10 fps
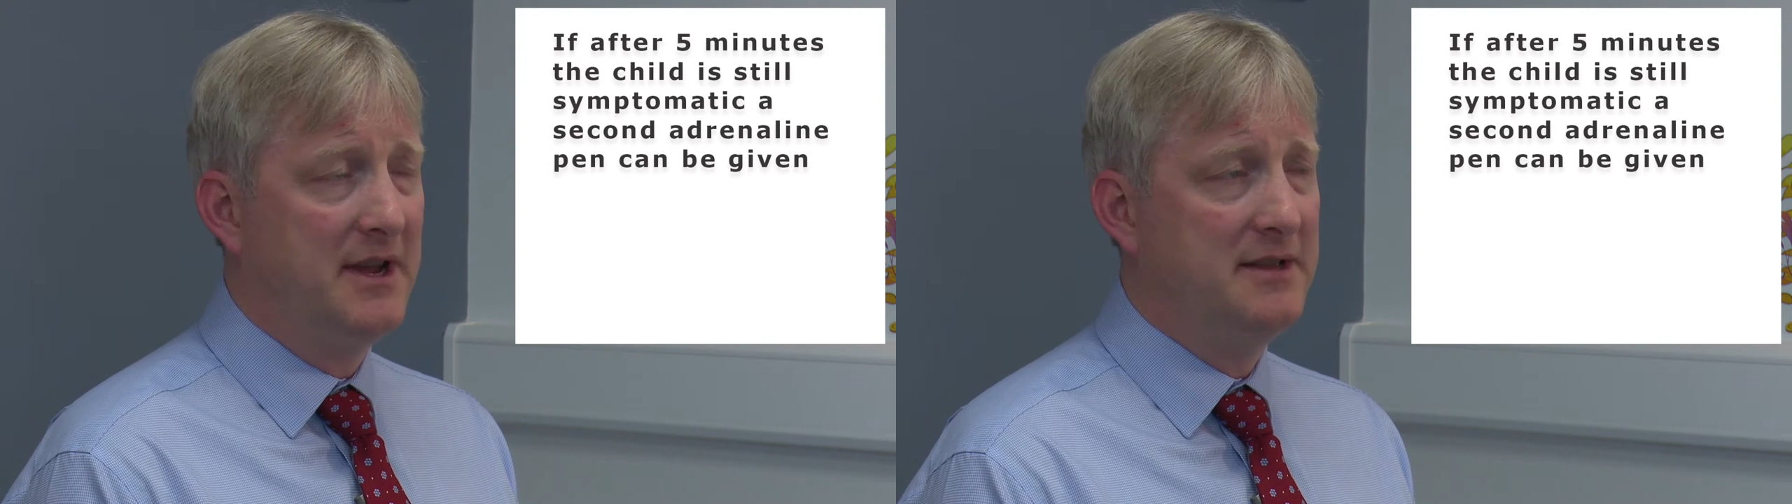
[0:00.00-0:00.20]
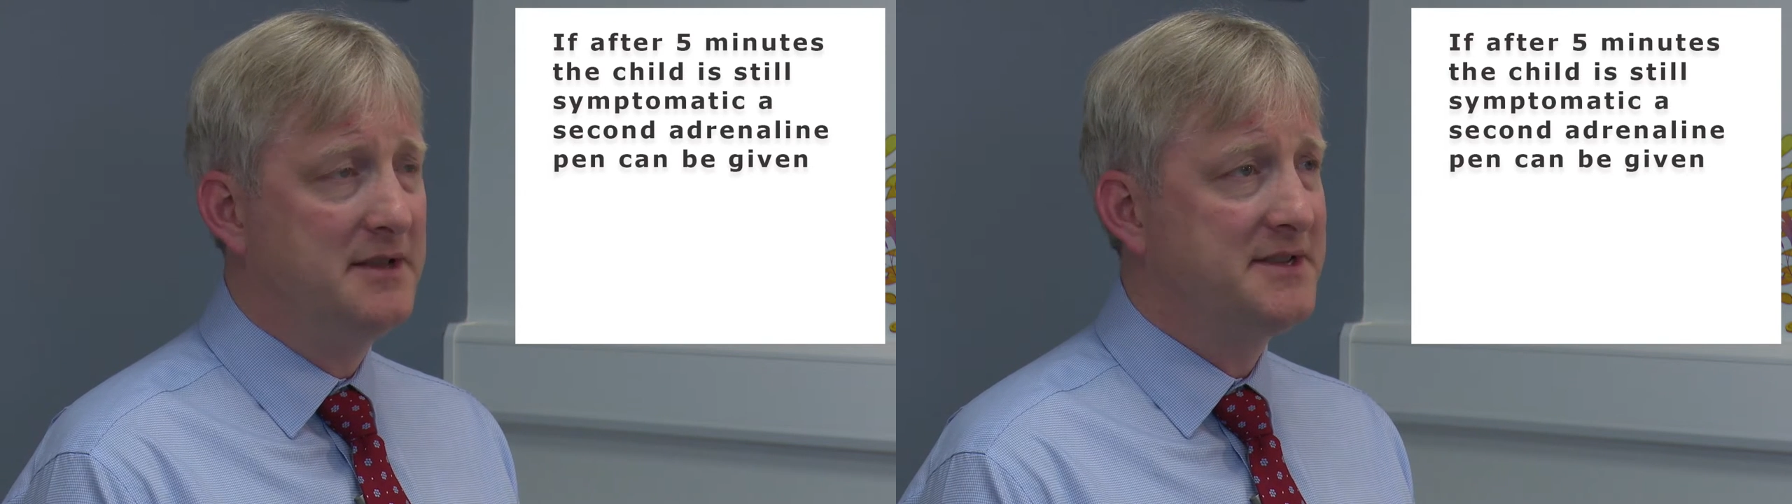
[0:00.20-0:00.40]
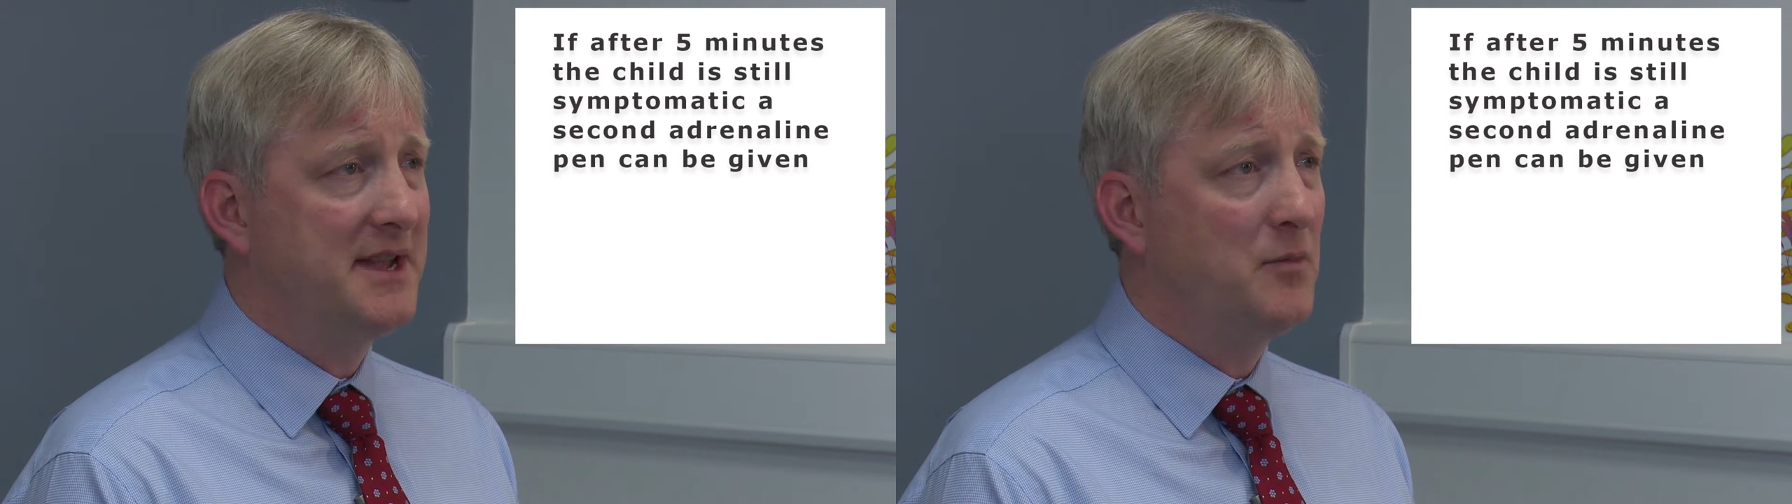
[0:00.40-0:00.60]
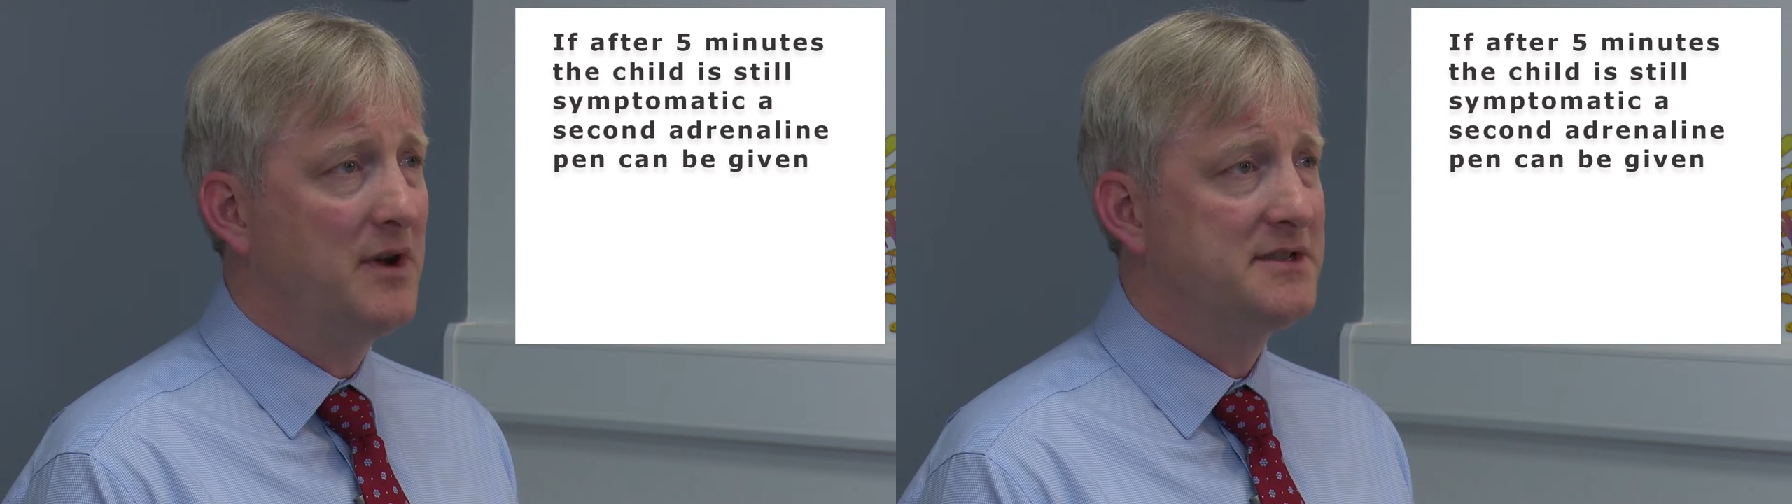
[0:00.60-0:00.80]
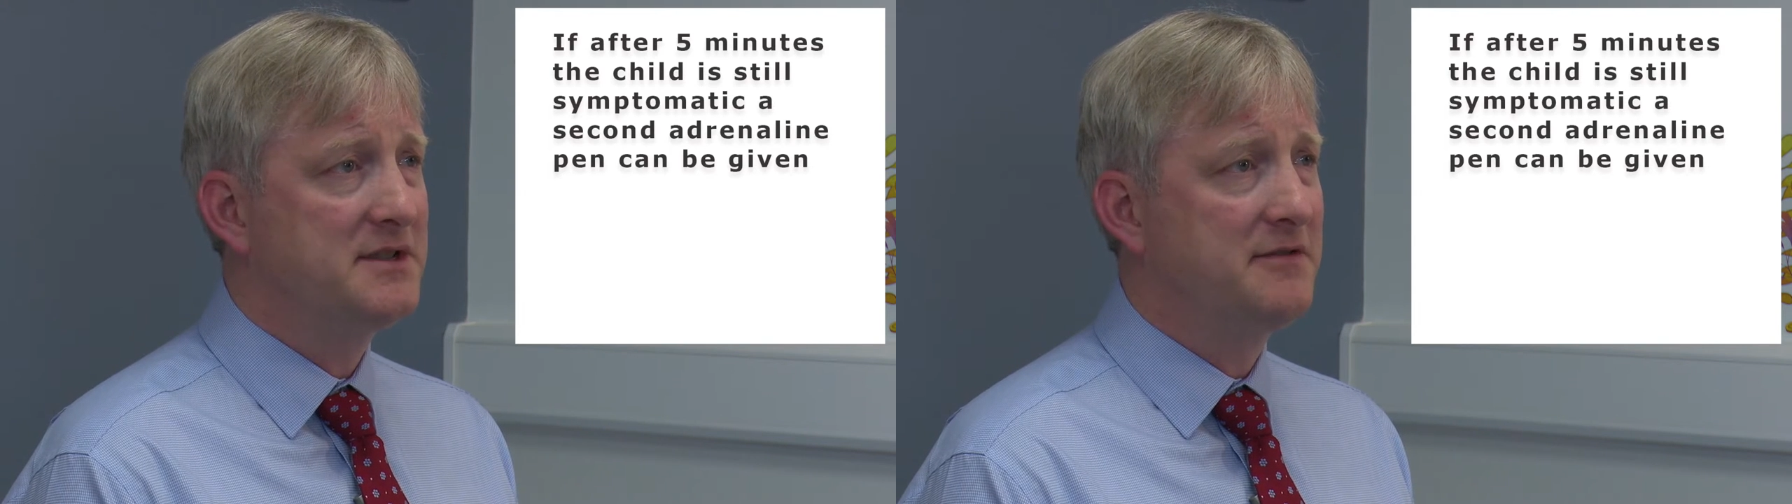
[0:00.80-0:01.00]
in the same
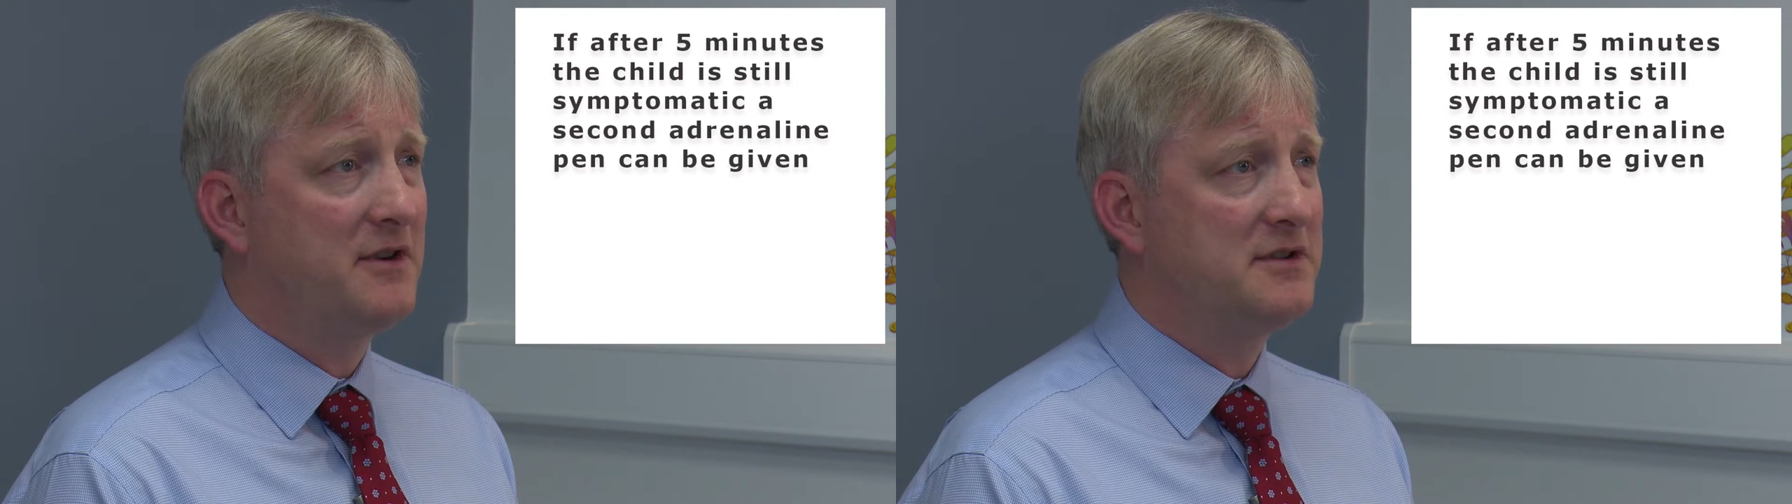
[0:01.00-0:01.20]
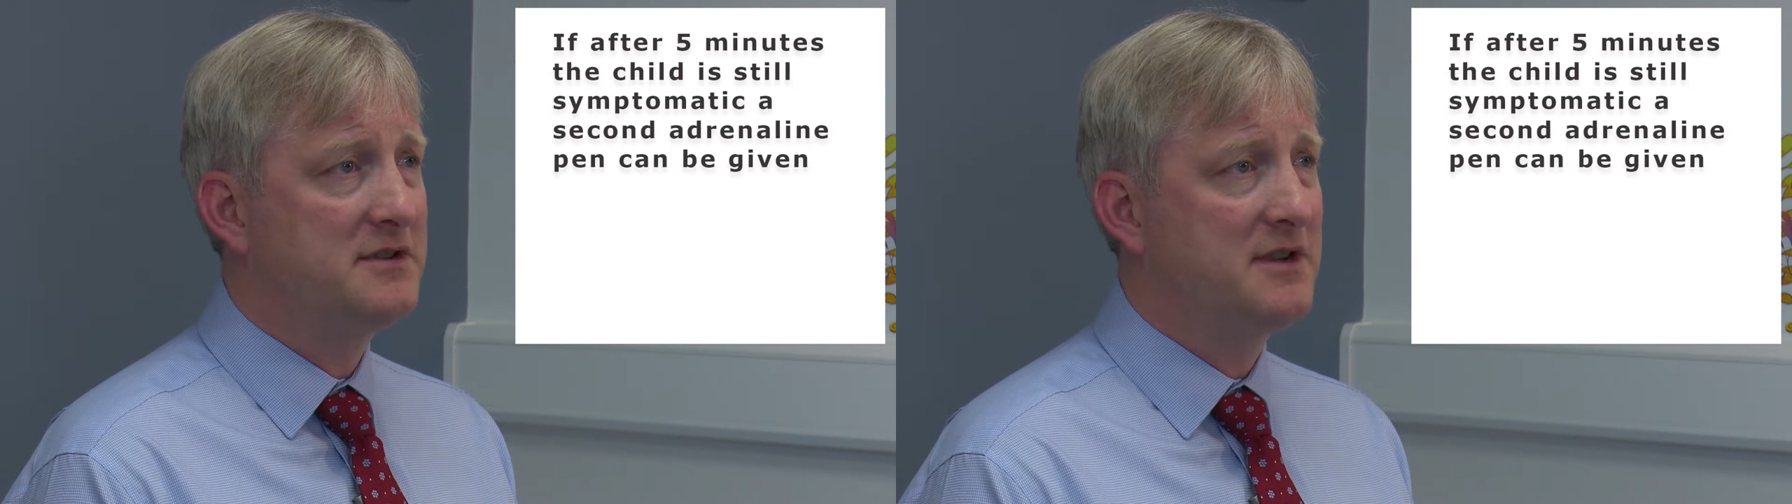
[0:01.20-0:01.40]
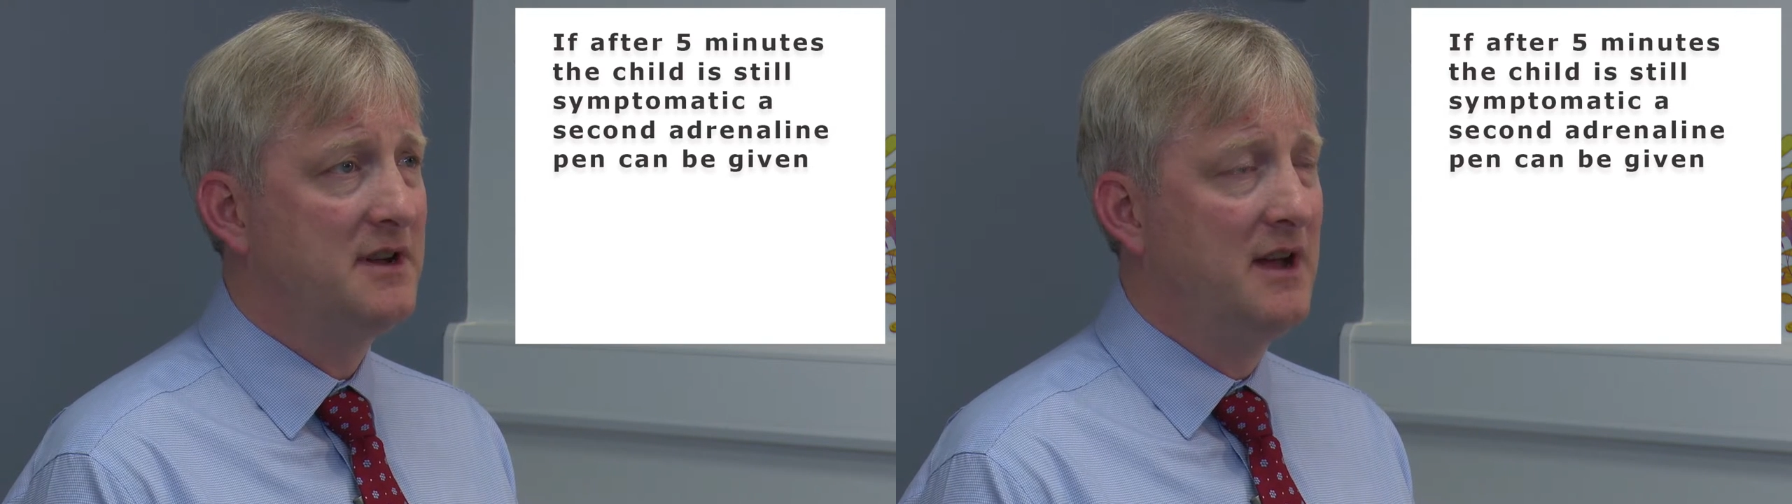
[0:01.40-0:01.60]
way as the first.